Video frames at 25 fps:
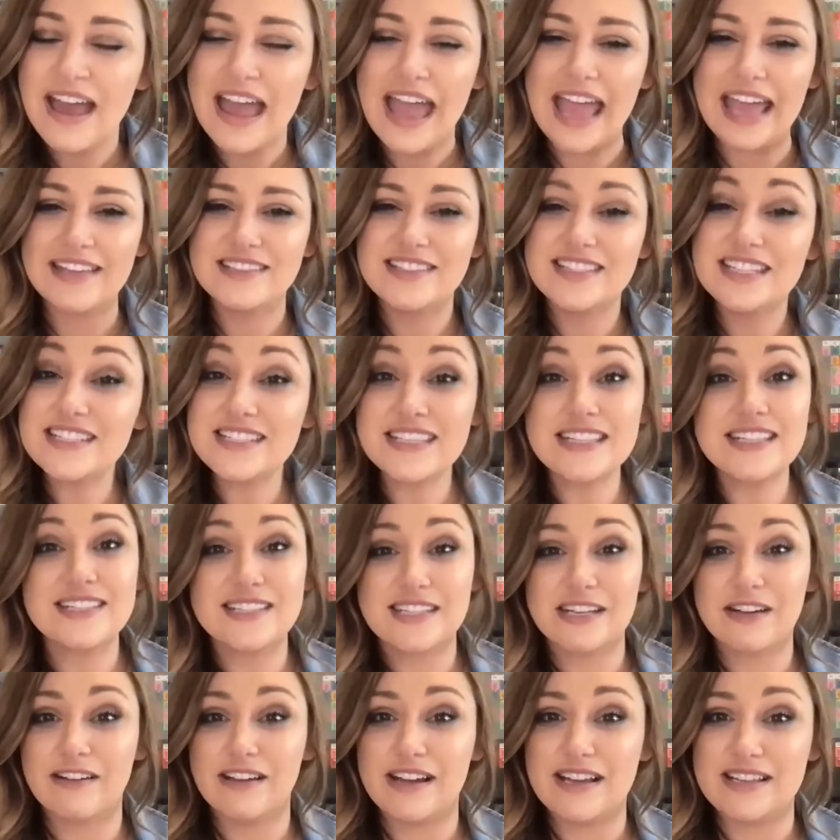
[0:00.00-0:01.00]
And since the
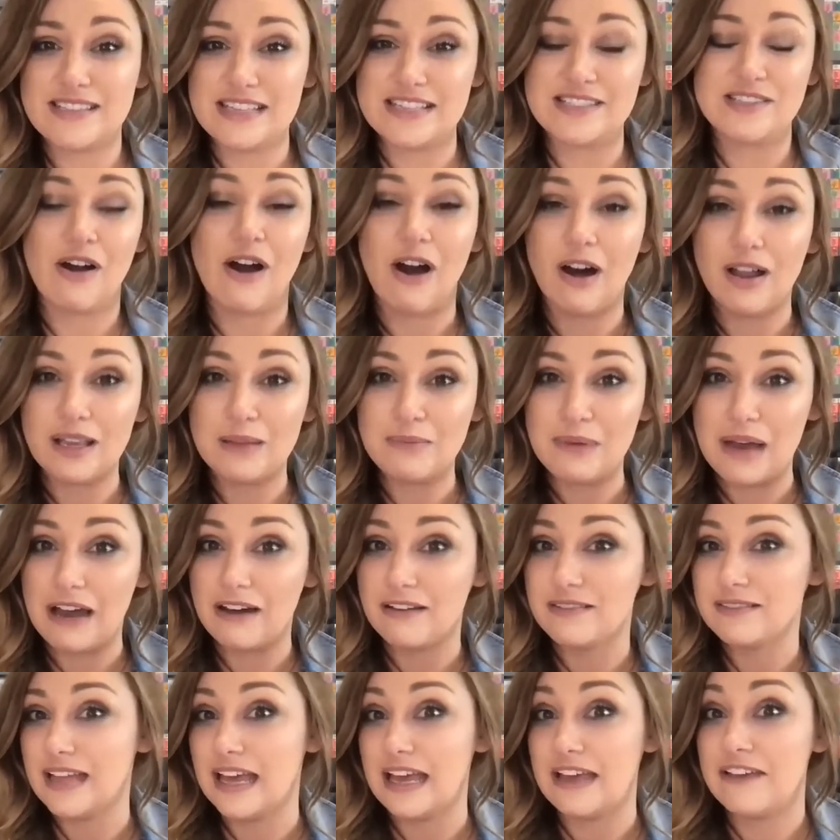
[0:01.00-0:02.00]
series is all
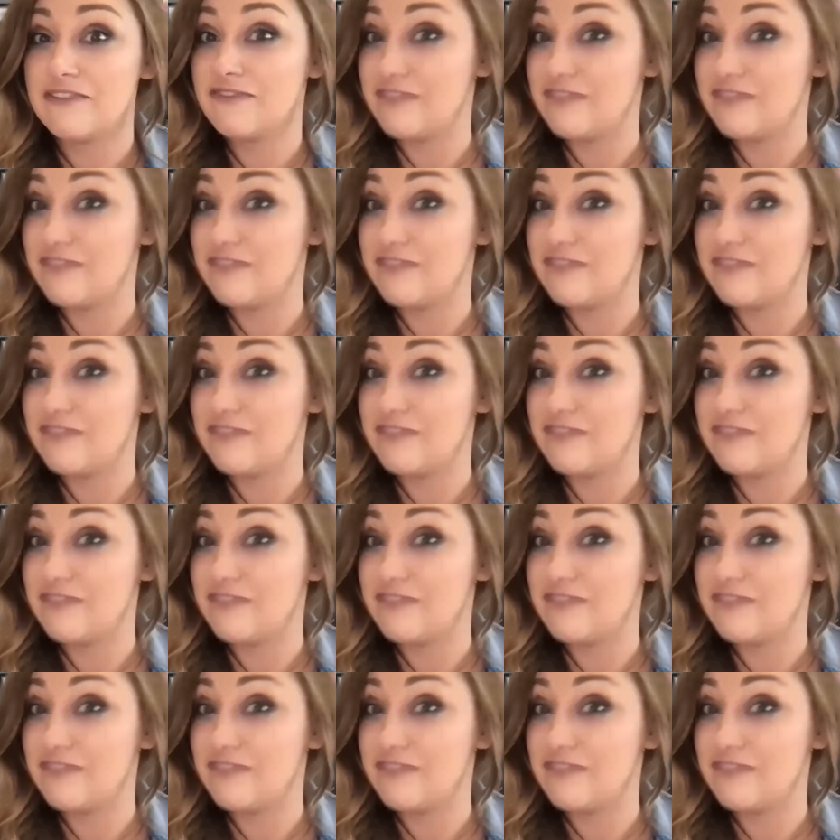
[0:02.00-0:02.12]
about like